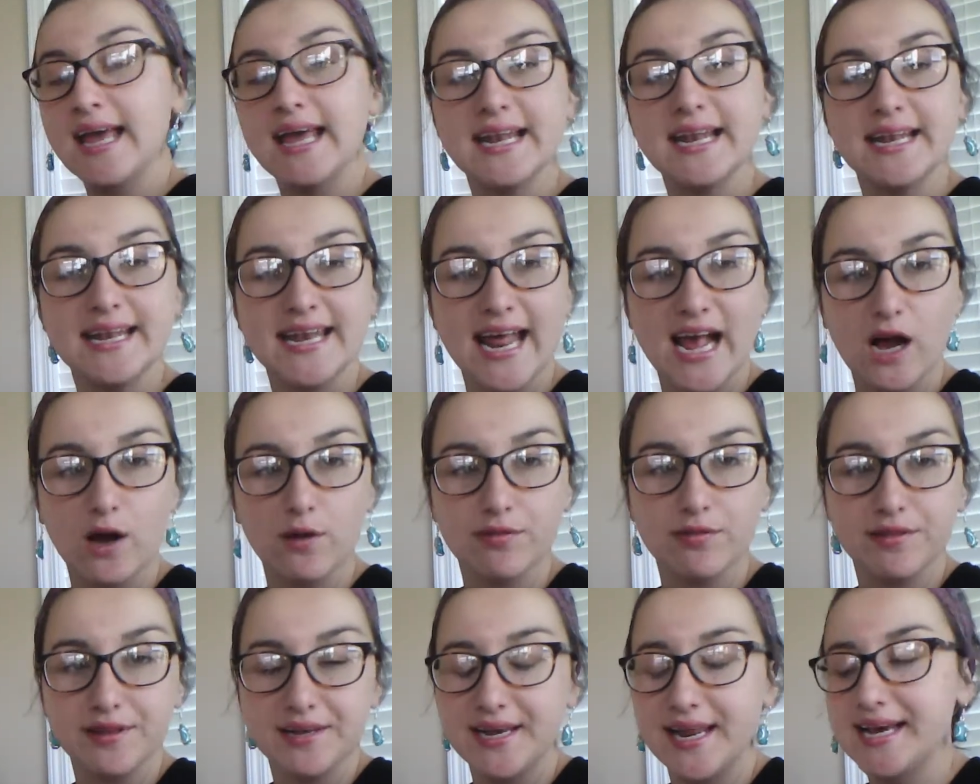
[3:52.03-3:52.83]
Now,
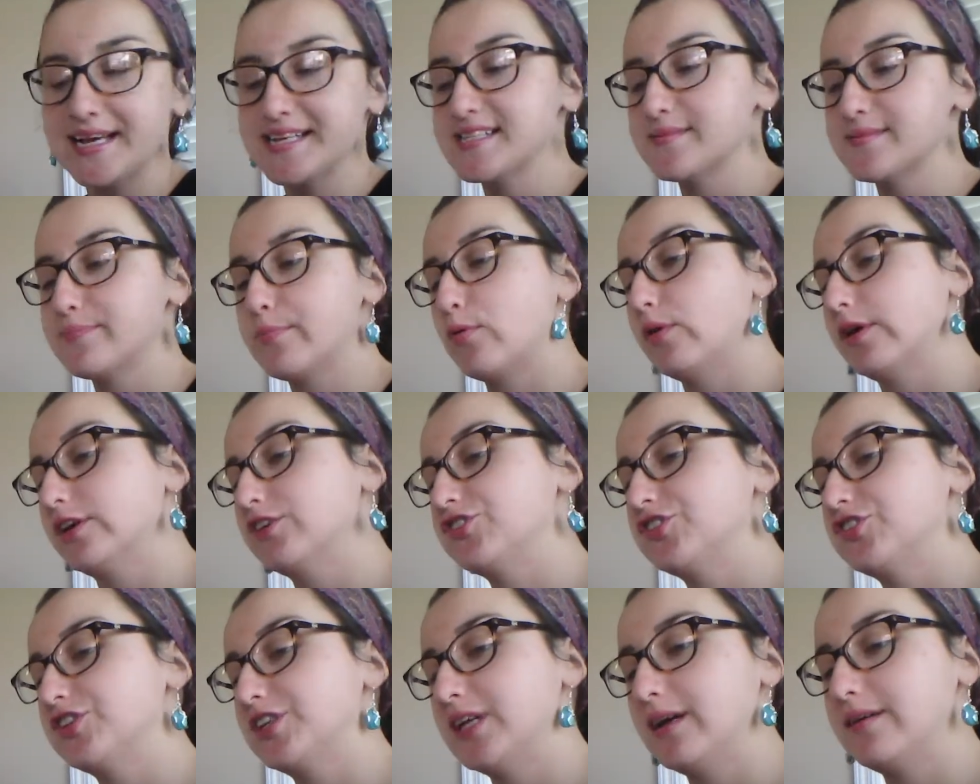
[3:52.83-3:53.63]
the next
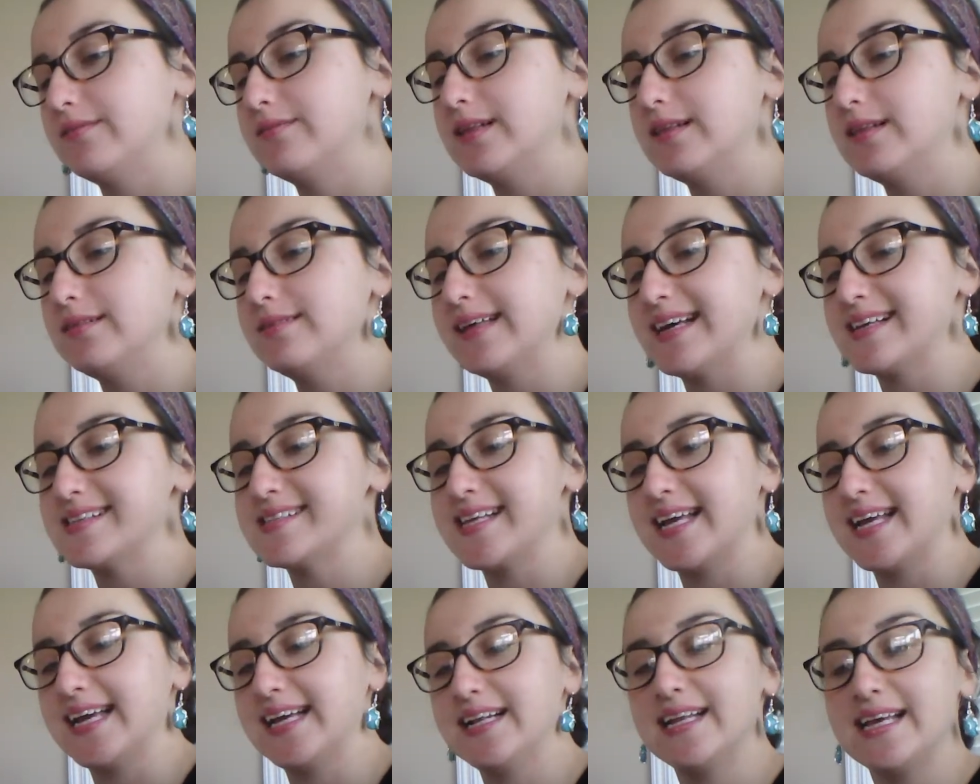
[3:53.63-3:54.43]
portion of the
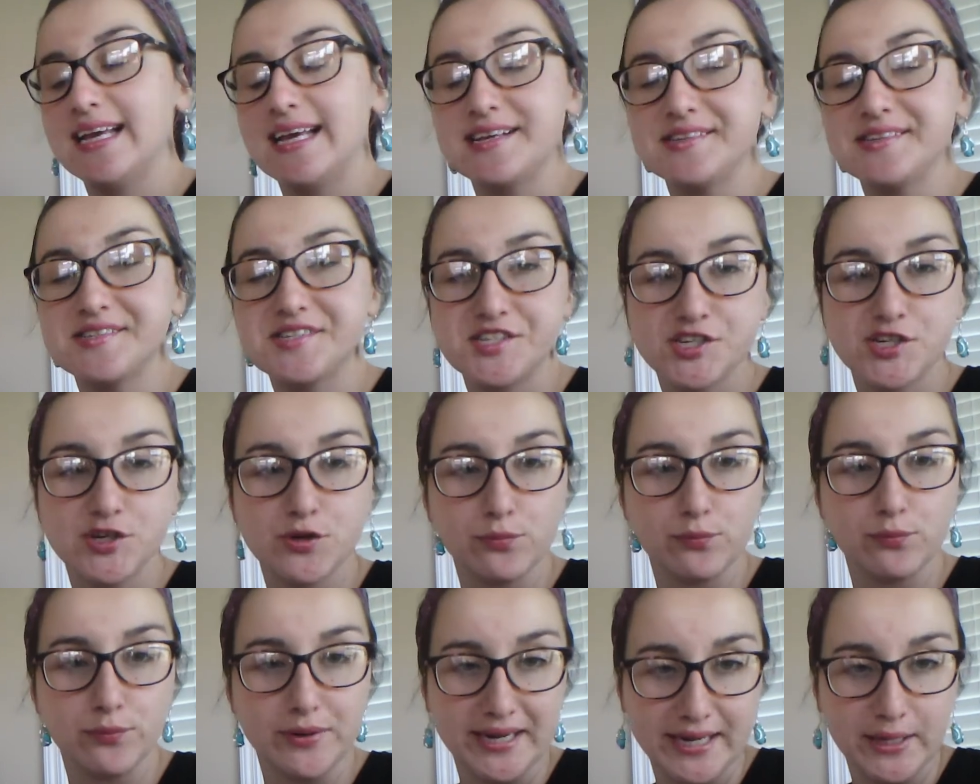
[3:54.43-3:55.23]
lesson is to
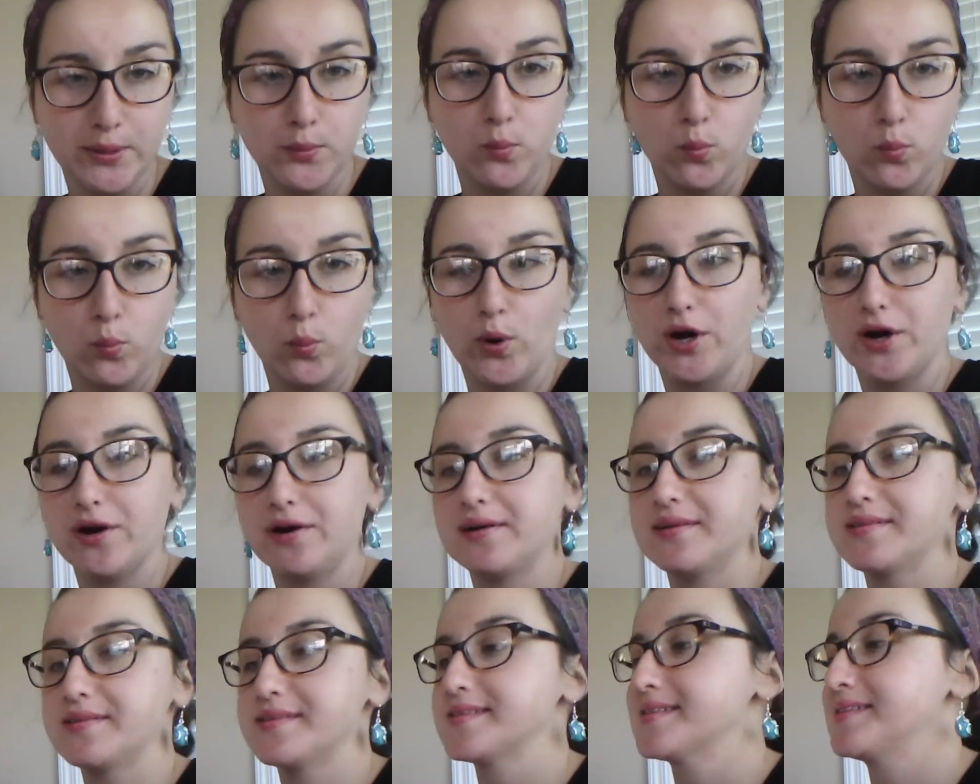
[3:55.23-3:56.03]
read
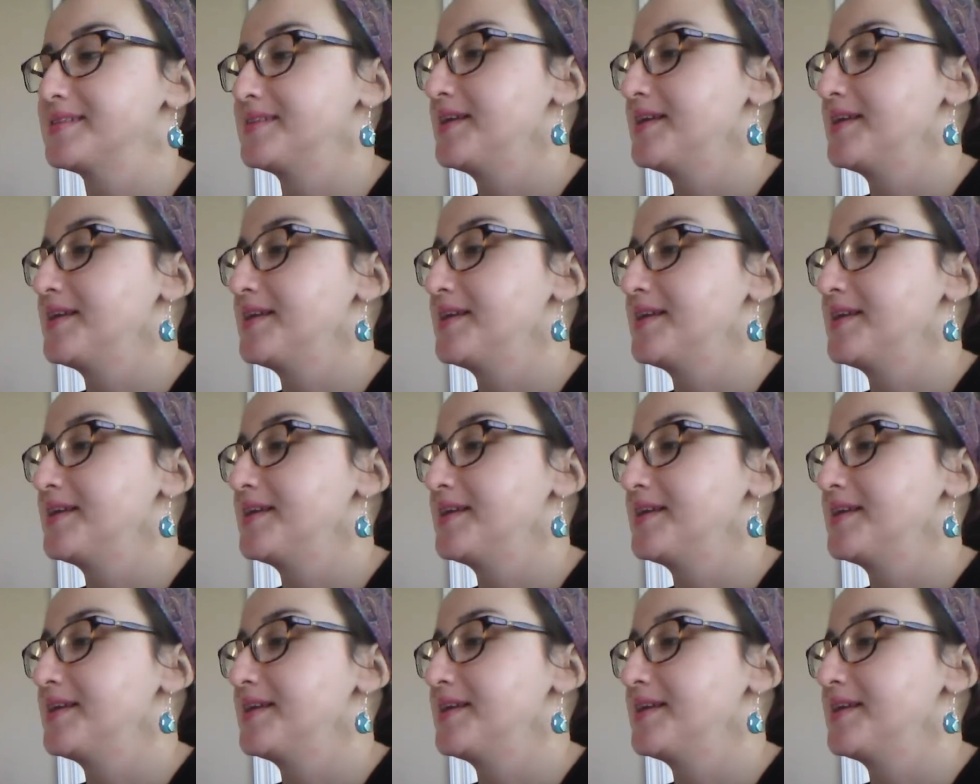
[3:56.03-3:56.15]
words.